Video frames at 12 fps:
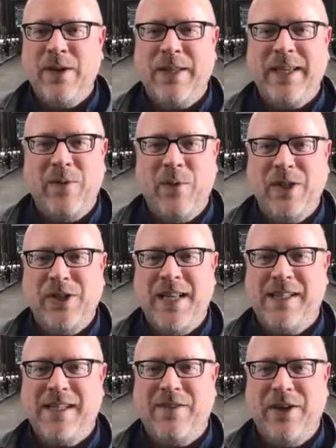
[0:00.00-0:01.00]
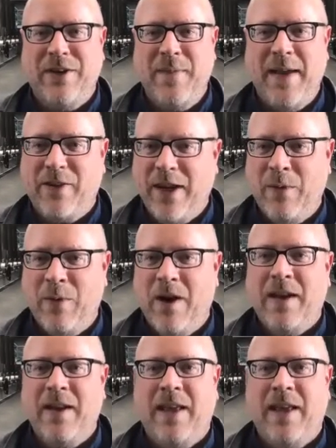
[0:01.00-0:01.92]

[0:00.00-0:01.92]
only get one chance every year to make great wine,